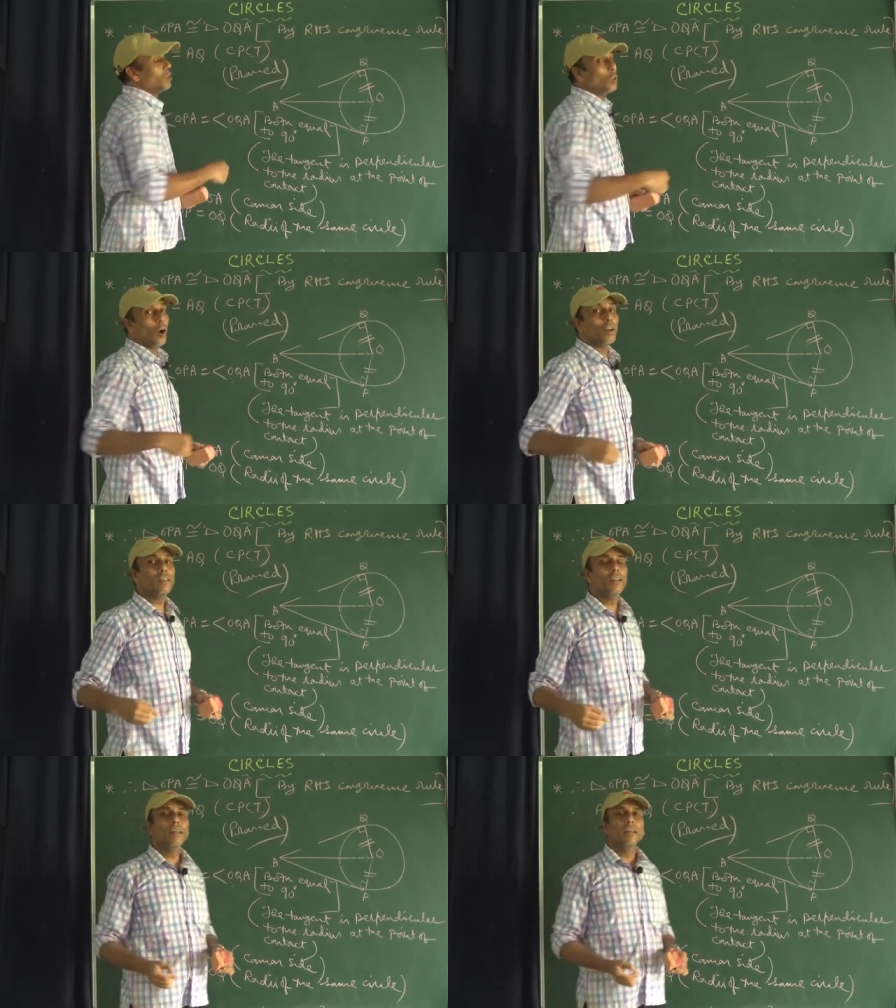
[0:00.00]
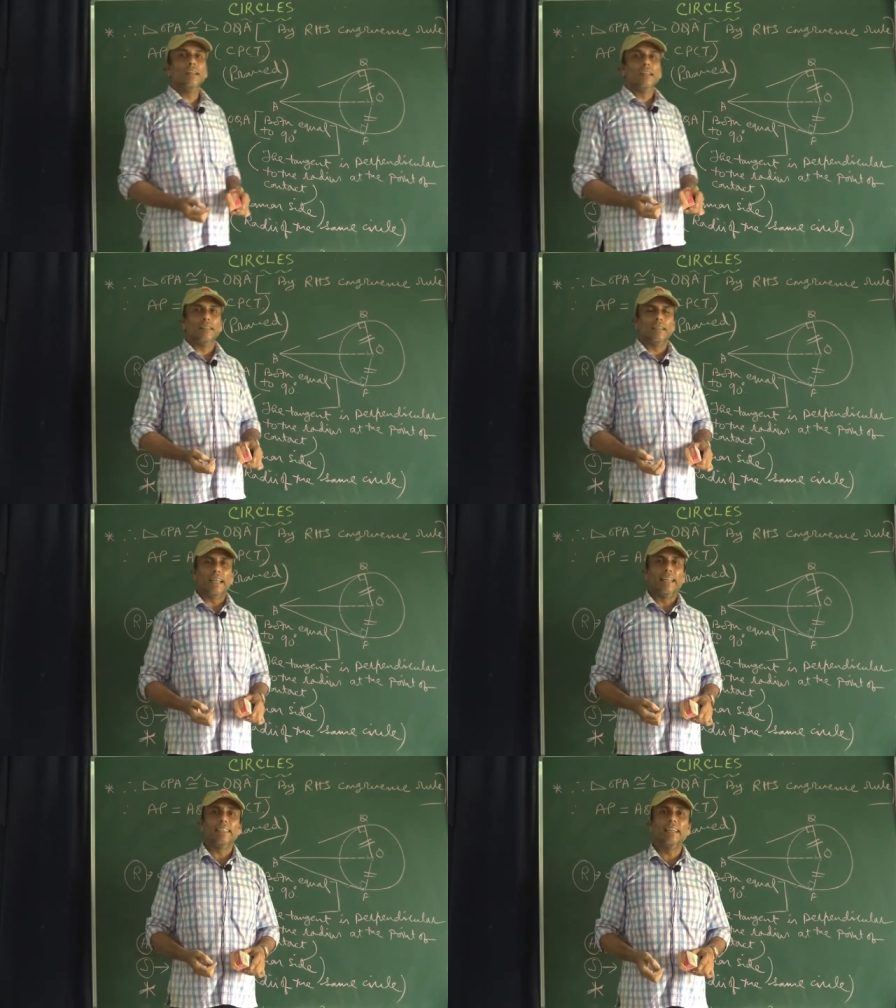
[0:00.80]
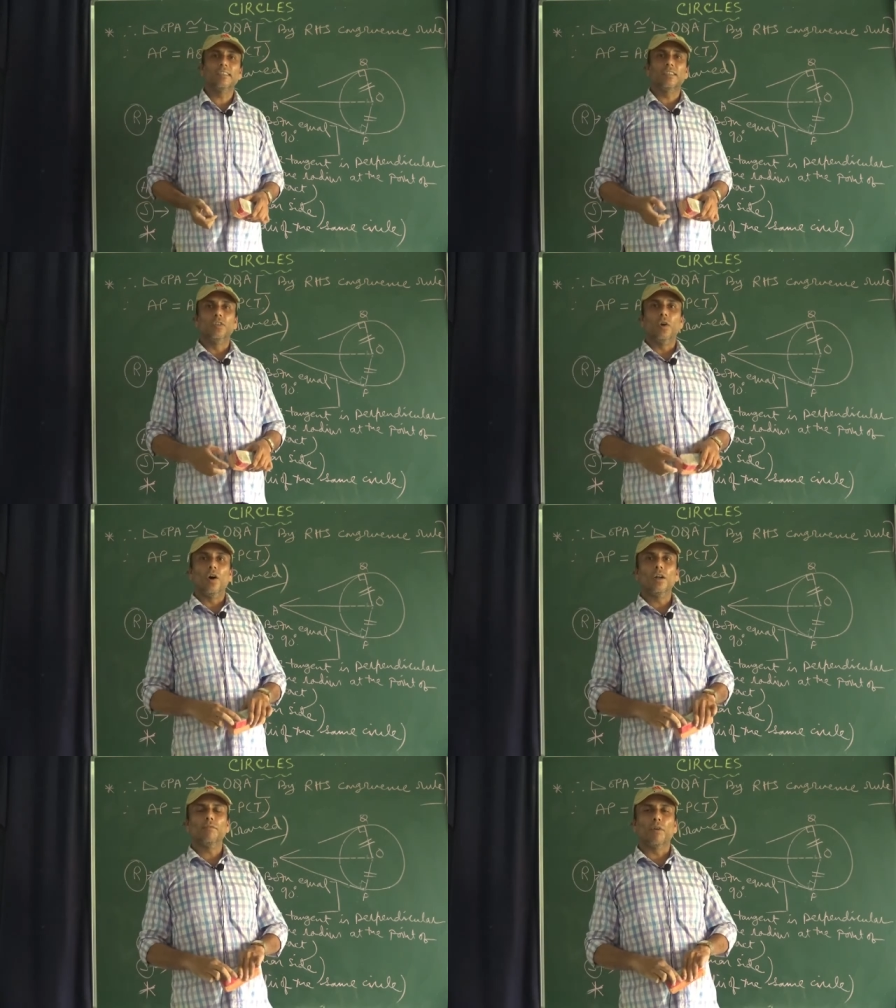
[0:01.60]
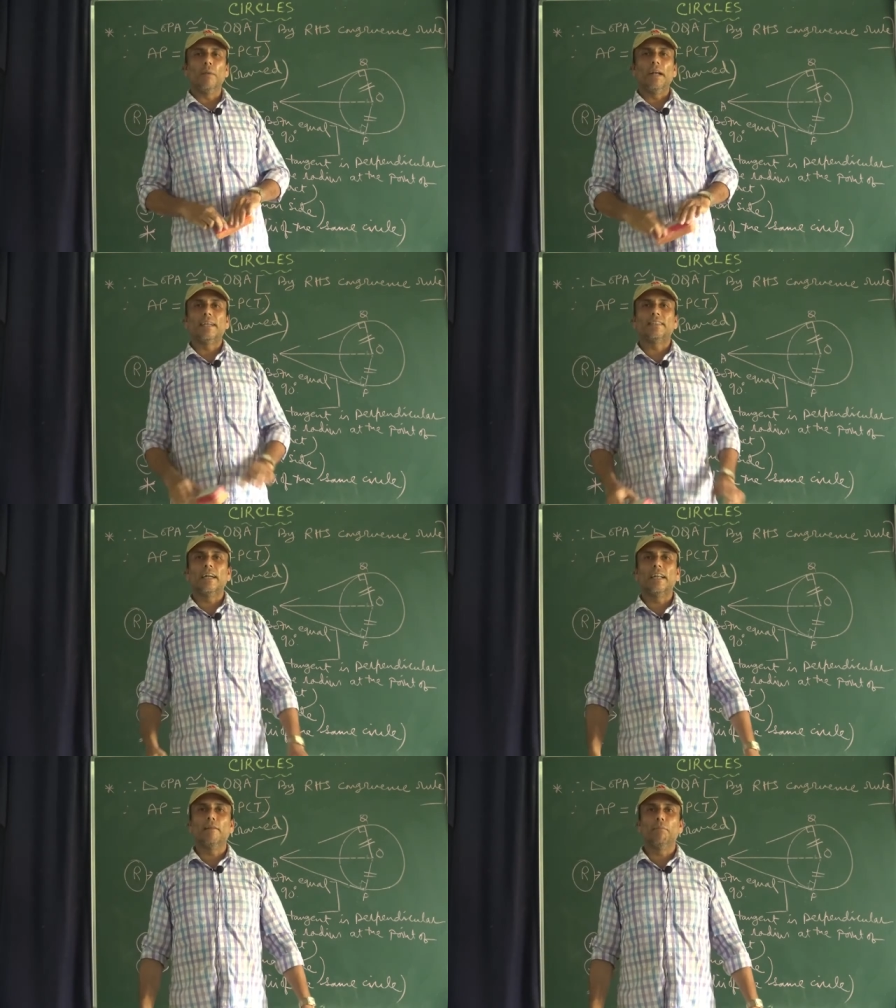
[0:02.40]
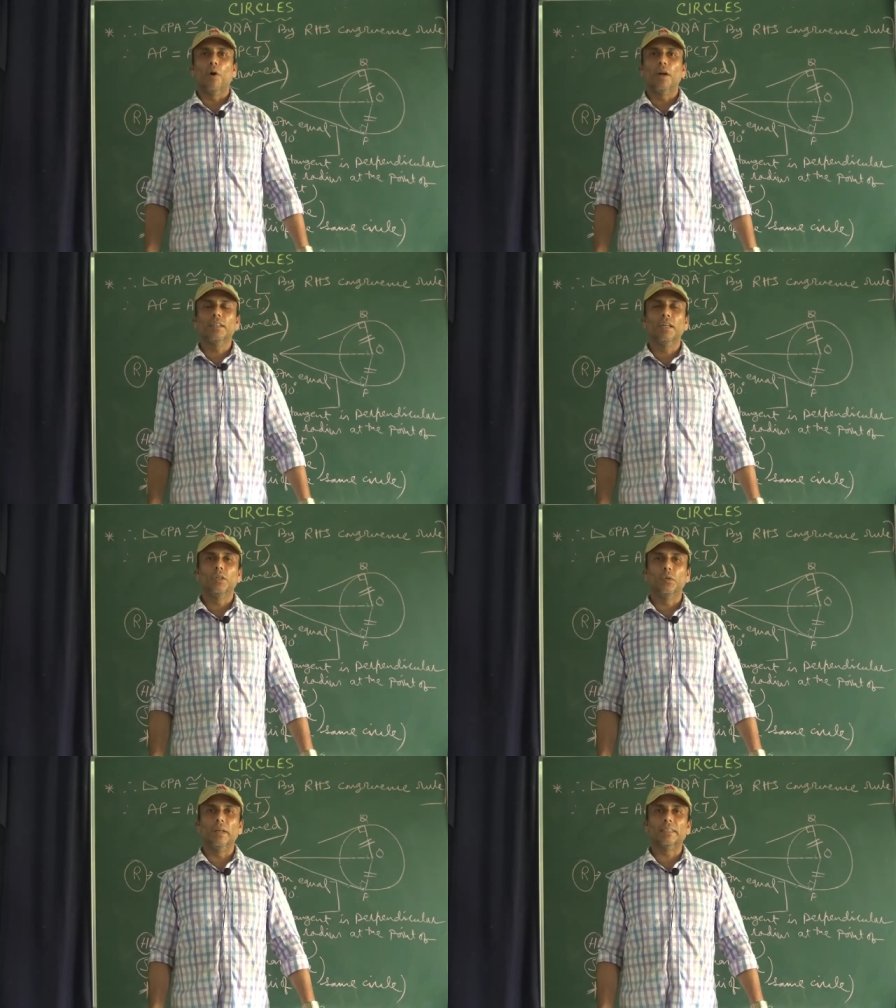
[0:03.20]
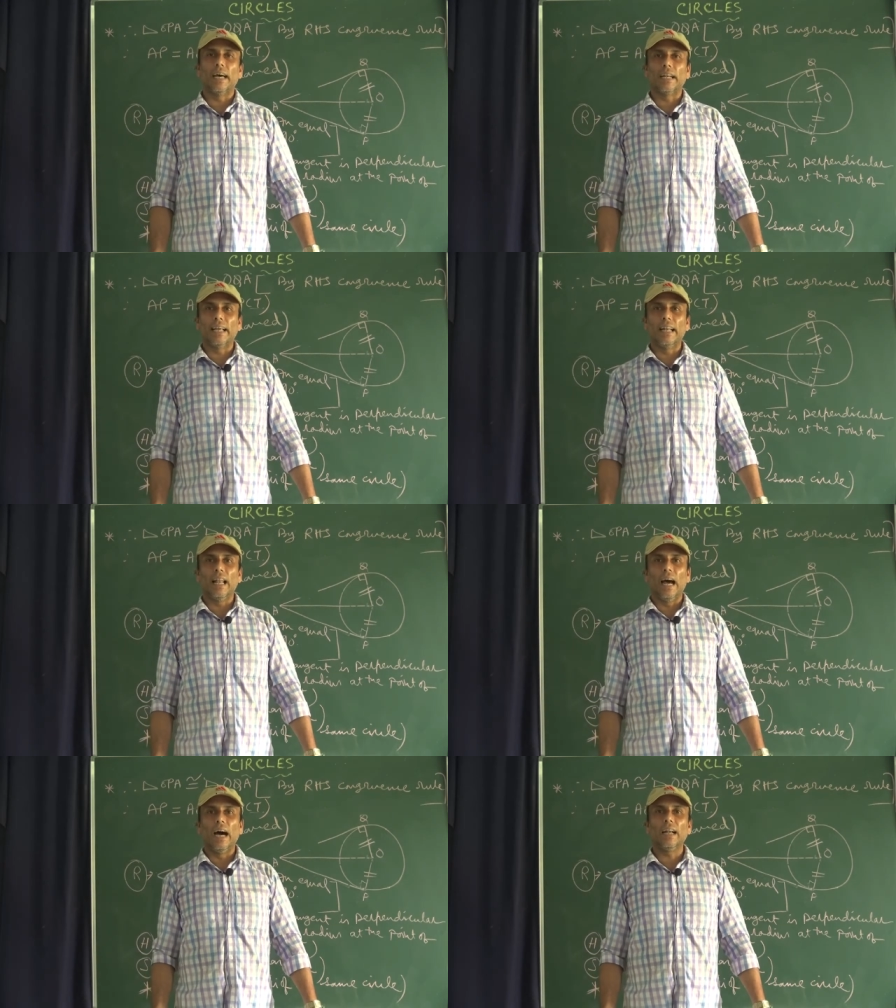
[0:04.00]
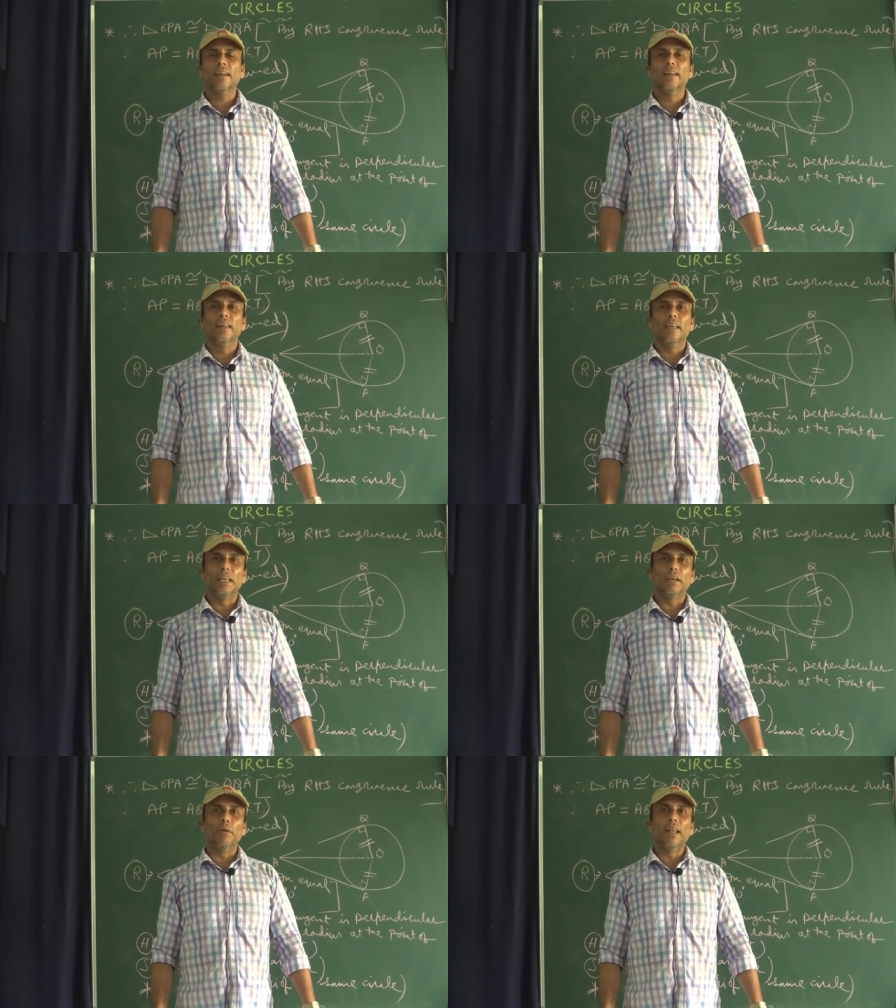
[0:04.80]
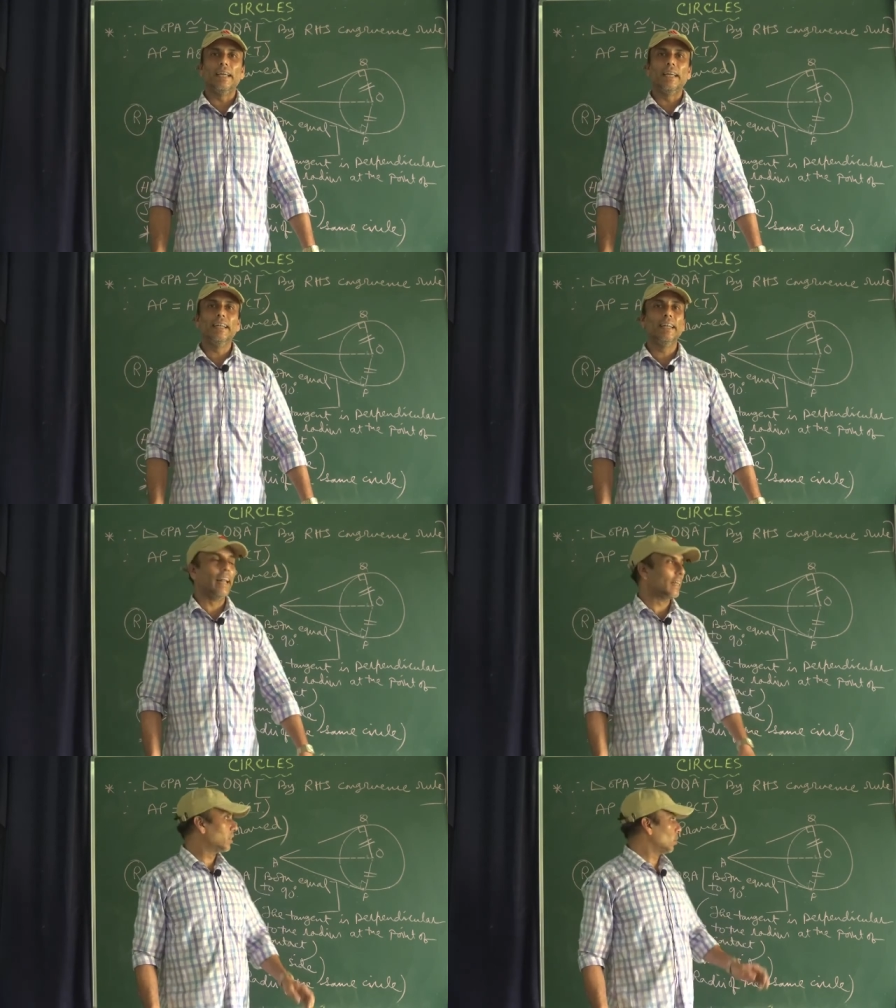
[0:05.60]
drawn, the tangents drawn from an external point to a circle are equal in length.